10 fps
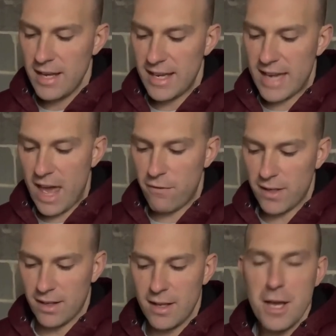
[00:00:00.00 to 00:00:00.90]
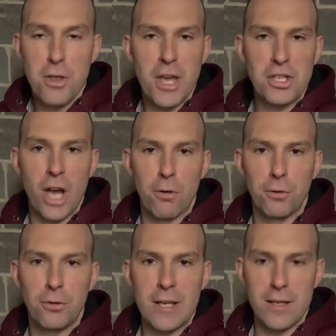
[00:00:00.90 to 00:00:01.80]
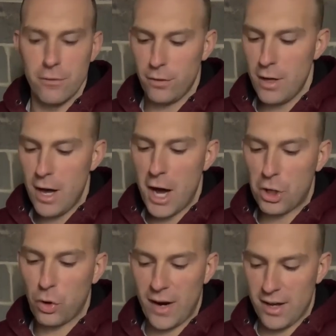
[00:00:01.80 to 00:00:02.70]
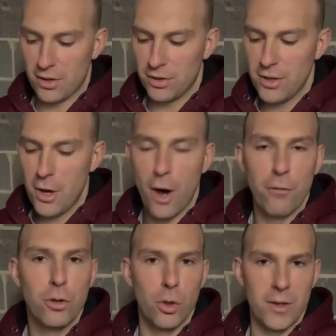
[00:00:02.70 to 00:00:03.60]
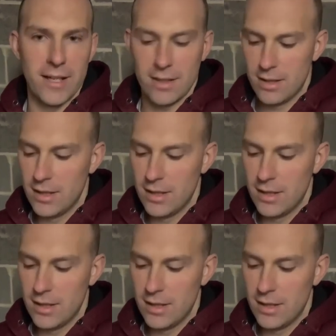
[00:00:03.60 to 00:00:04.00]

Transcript: in heaven they shall receive a crown of glory.